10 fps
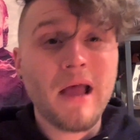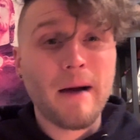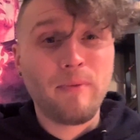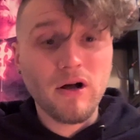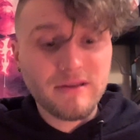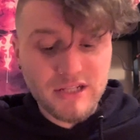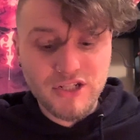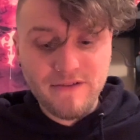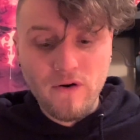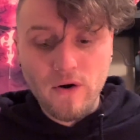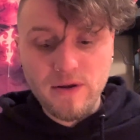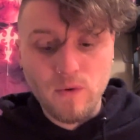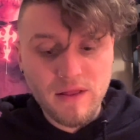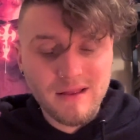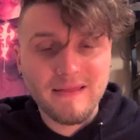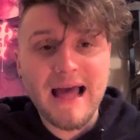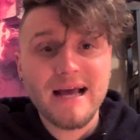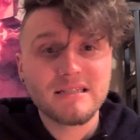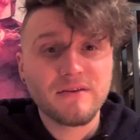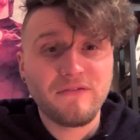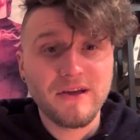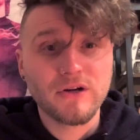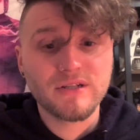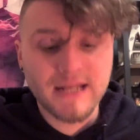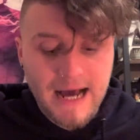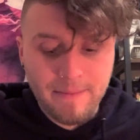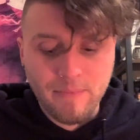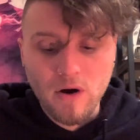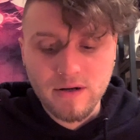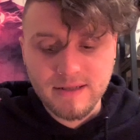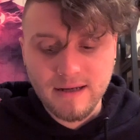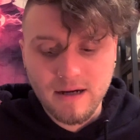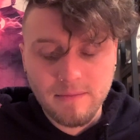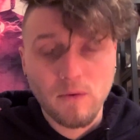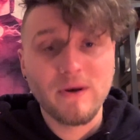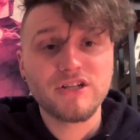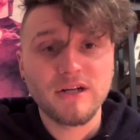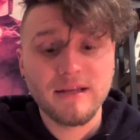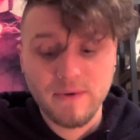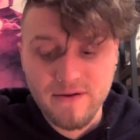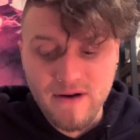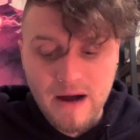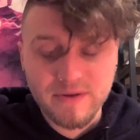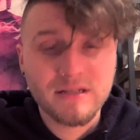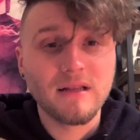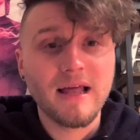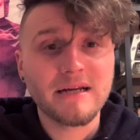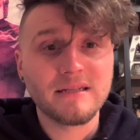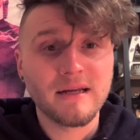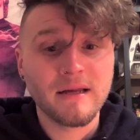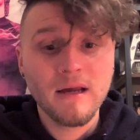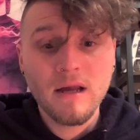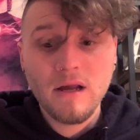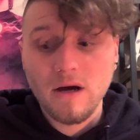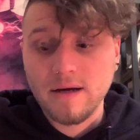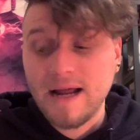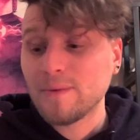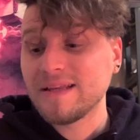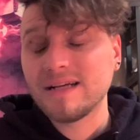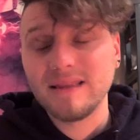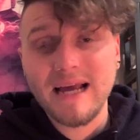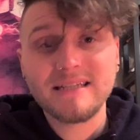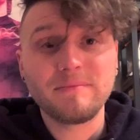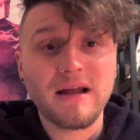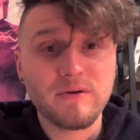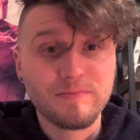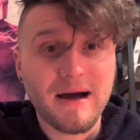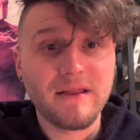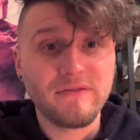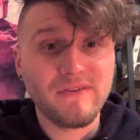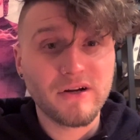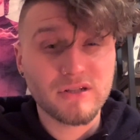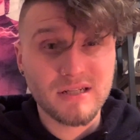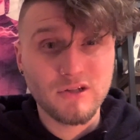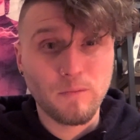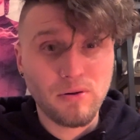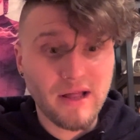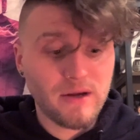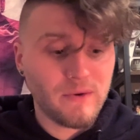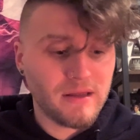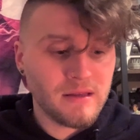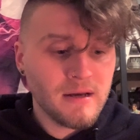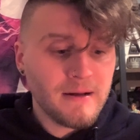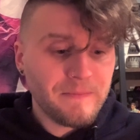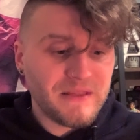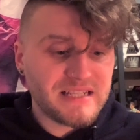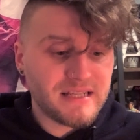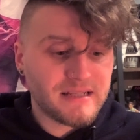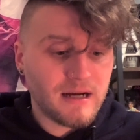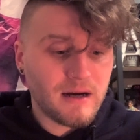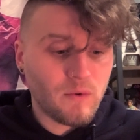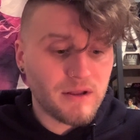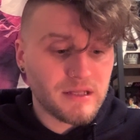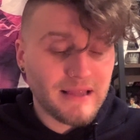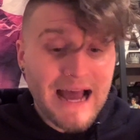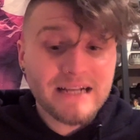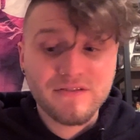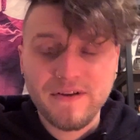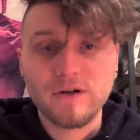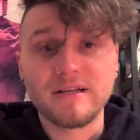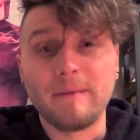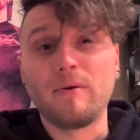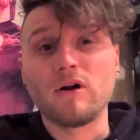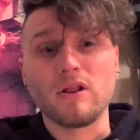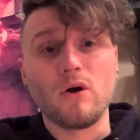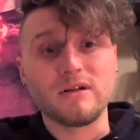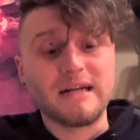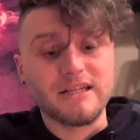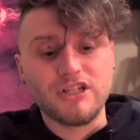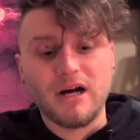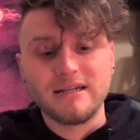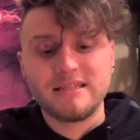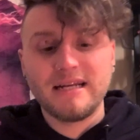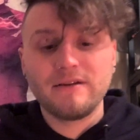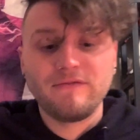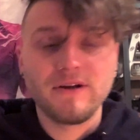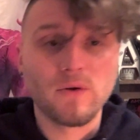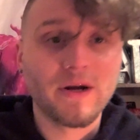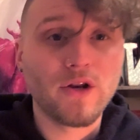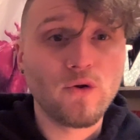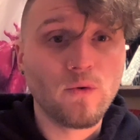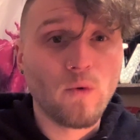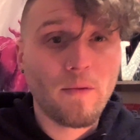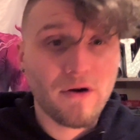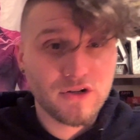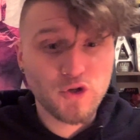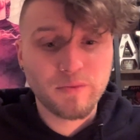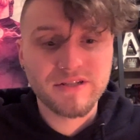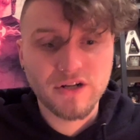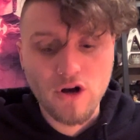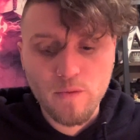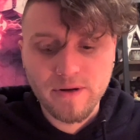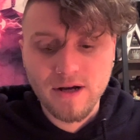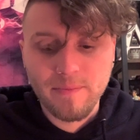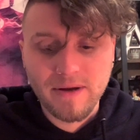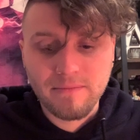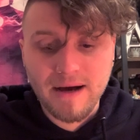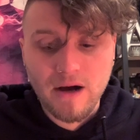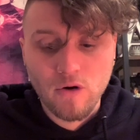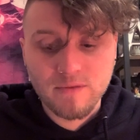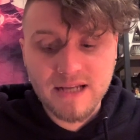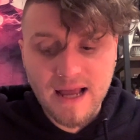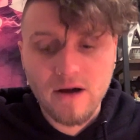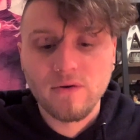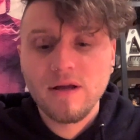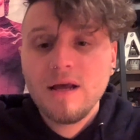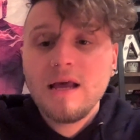I bought this Jeff Hardy, one of the last figures that I bought originally whenever I was collecting. Not really collecting, but I was buying the figures to still play with. This is one of the last figures I bought alongside a John Cena figure when a new Walmart Supercenter opened up in my hometown.